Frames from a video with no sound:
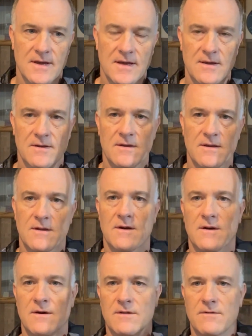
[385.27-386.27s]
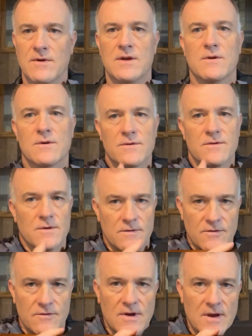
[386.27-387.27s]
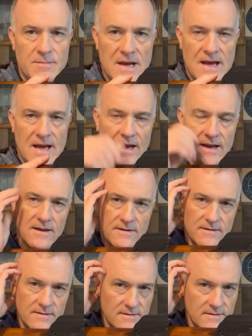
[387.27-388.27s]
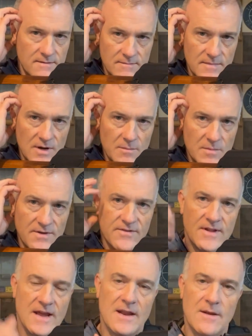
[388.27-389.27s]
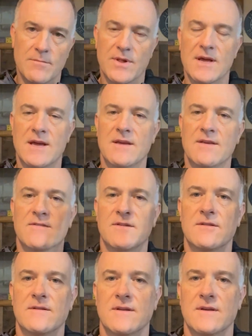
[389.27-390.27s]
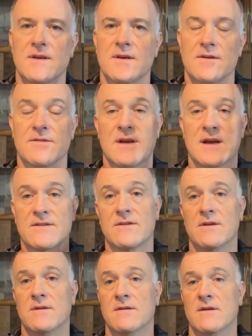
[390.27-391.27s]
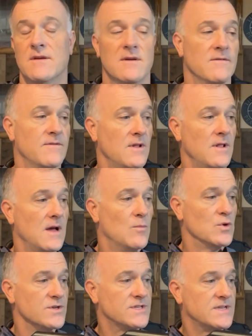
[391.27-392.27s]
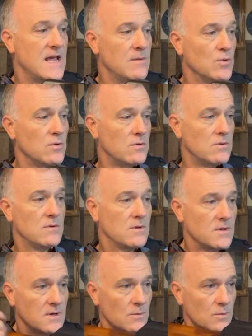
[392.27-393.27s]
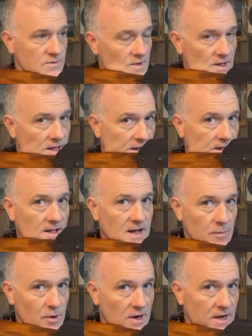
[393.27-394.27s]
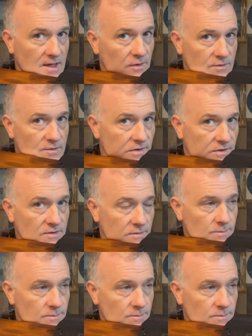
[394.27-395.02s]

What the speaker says: all the recoil was going straight back, and my earmuffs stayed in place, and it was actually felt a lot more stable. Wasn't a lot of climb or anything. It was just